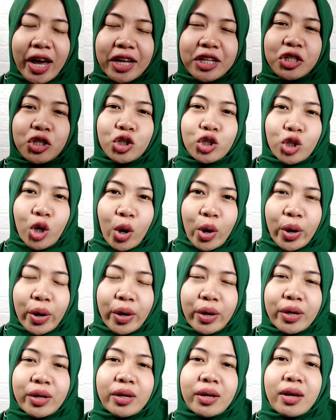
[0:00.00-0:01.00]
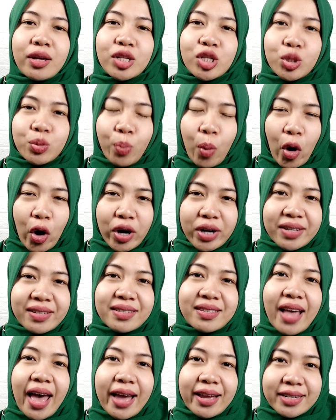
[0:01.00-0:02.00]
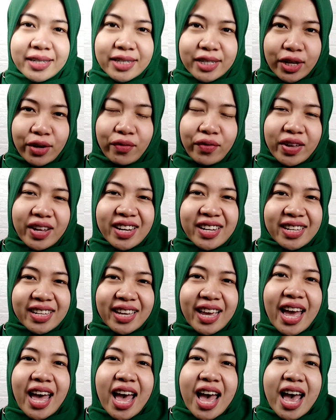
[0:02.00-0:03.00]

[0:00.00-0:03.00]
enjoy sports activity.